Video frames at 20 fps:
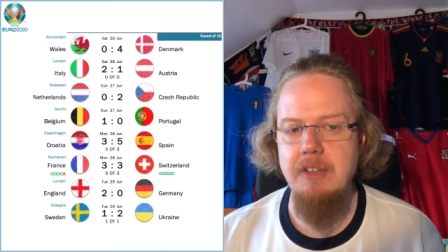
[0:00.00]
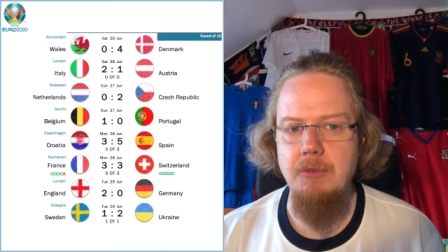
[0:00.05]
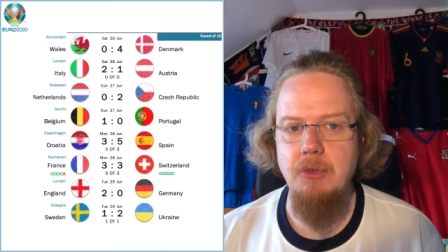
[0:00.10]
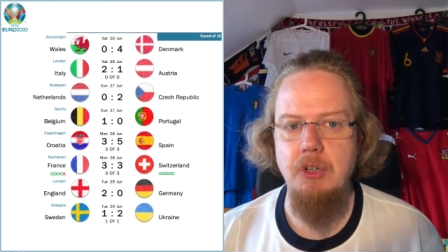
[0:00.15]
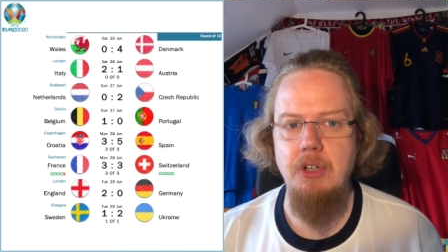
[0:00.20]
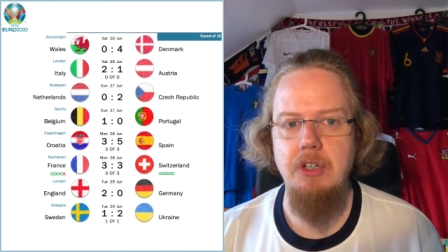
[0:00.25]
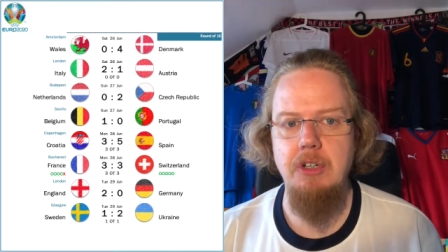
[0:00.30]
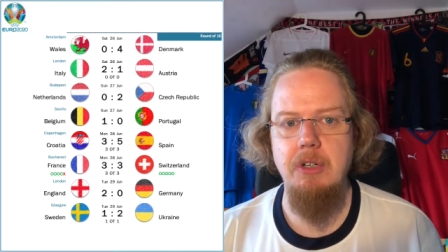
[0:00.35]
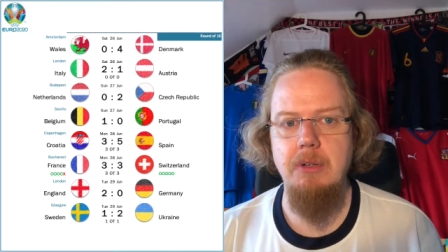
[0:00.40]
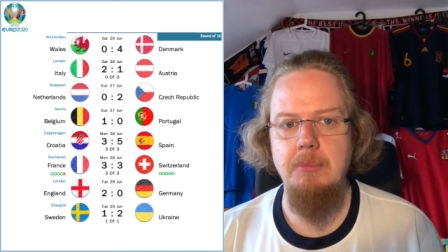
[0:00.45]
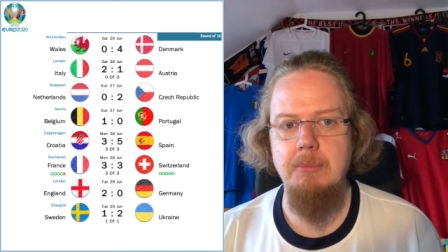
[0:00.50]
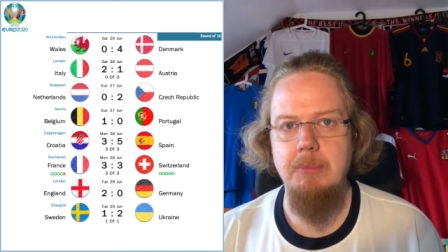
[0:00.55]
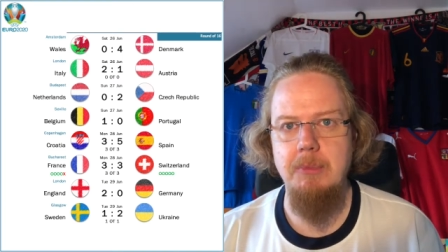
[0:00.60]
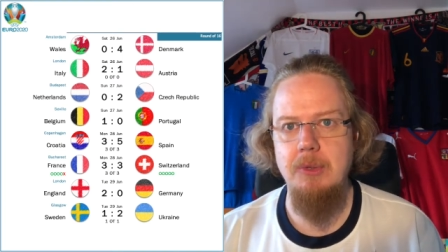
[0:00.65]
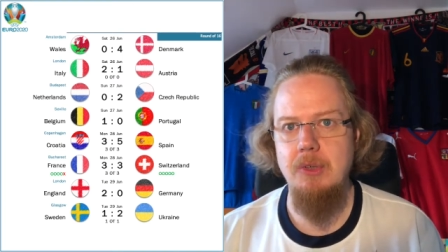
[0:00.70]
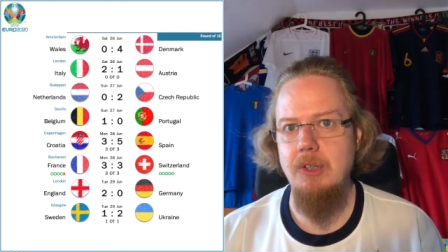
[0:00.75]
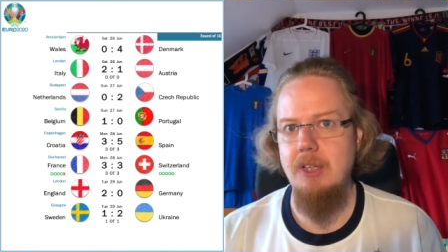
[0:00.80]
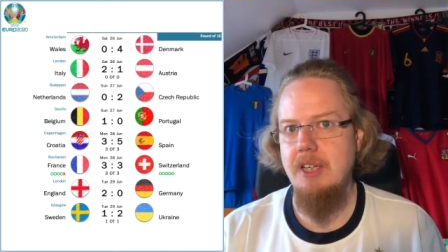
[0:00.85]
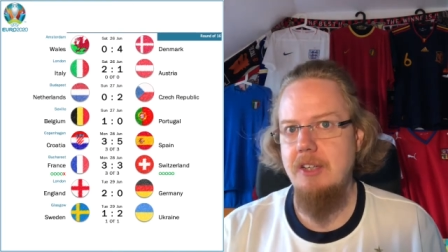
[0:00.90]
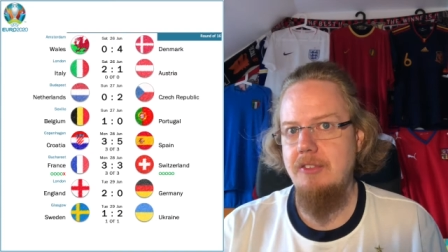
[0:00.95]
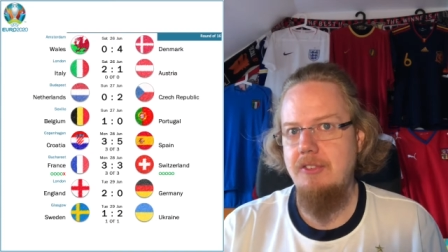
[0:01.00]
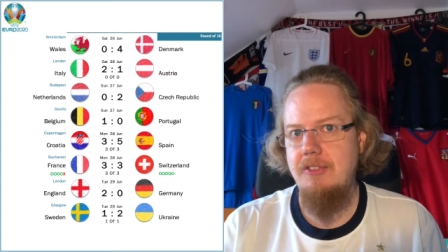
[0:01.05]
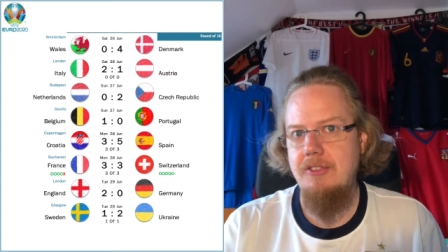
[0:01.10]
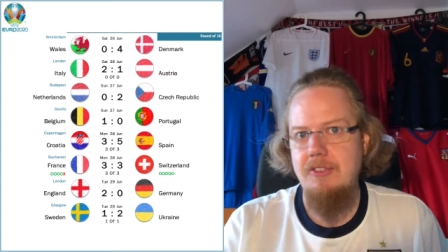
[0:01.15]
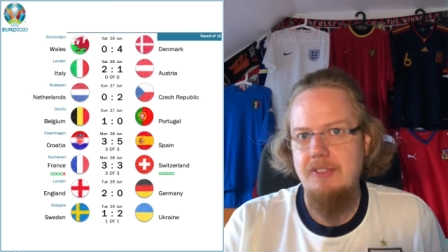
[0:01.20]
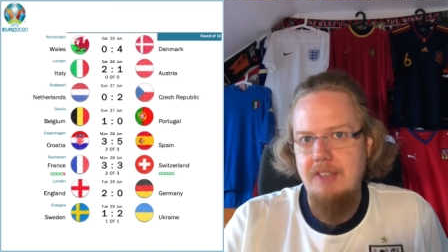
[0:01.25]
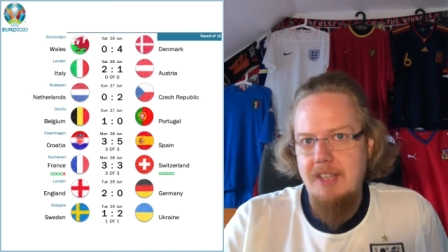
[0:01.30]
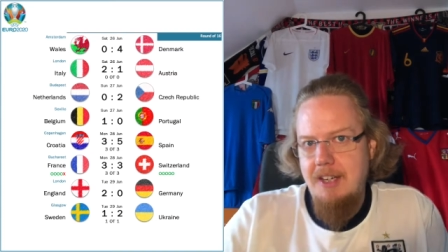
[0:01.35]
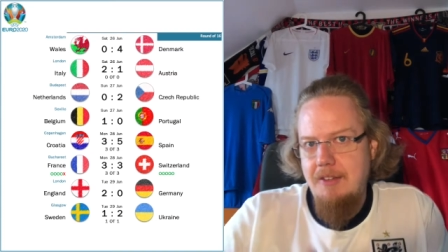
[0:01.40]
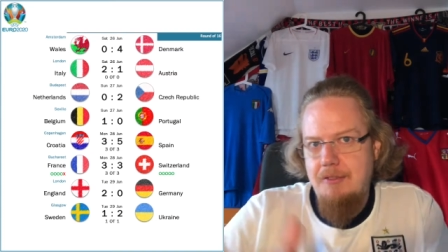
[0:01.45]
They were uh, more or
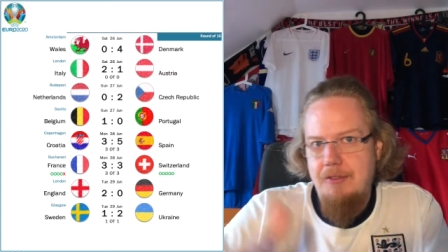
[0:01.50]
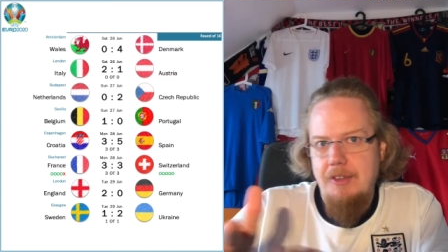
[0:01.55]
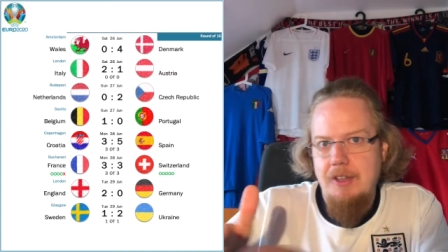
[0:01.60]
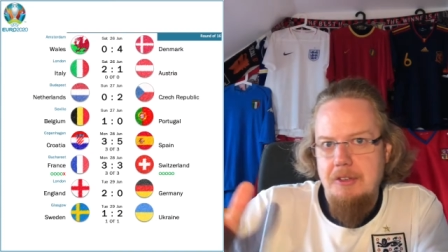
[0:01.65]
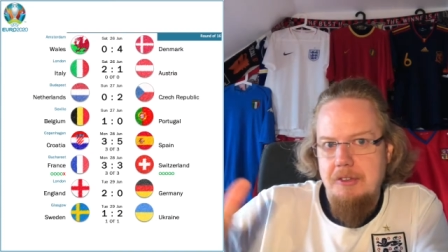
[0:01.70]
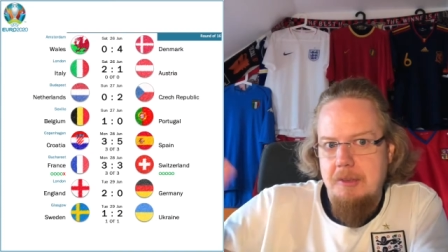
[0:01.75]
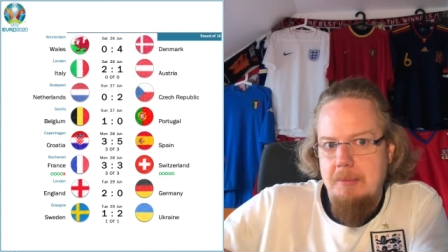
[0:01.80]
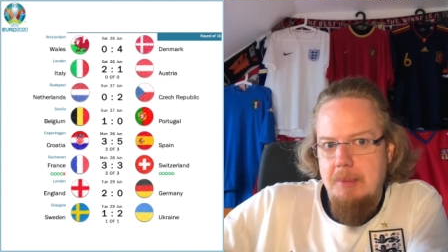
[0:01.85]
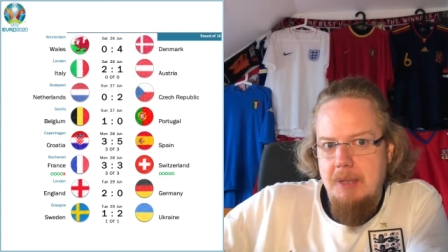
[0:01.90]
less halfway on